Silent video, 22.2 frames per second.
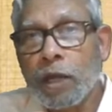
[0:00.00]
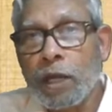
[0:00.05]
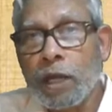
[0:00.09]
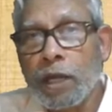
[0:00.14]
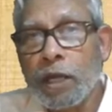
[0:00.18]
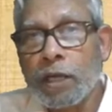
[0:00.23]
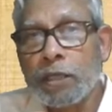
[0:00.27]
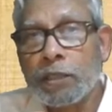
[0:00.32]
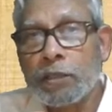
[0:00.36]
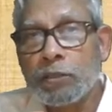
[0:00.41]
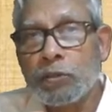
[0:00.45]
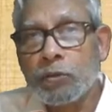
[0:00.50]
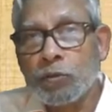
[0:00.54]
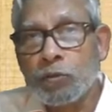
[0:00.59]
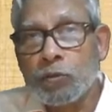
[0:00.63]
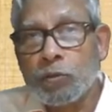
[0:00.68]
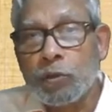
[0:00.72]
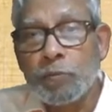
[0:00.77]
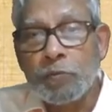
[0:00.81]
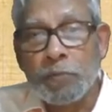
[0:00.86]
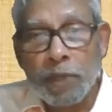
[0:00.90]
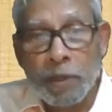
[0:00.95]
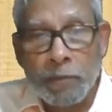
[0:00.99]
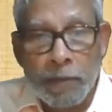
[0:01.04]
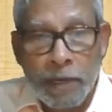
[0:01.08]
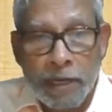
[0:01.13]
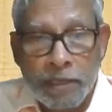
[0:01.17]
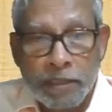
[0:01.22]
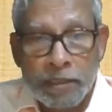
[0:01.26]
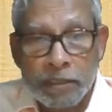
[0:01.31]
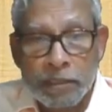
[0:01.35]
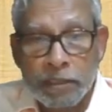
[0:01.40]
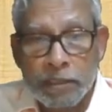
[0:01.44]
and to
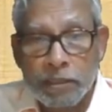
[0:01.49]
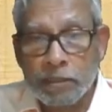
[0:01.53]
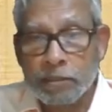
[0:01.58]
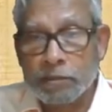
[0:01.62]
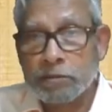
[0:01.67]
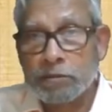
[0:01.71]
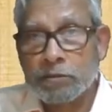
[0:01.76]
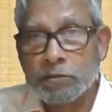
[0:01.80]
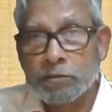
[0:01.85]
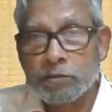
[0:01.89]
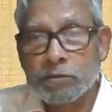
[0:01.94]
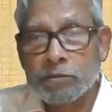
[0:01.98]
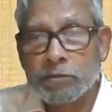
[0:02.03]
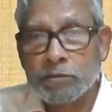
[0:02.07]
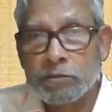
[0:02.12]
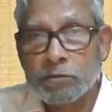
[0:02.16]
implement the things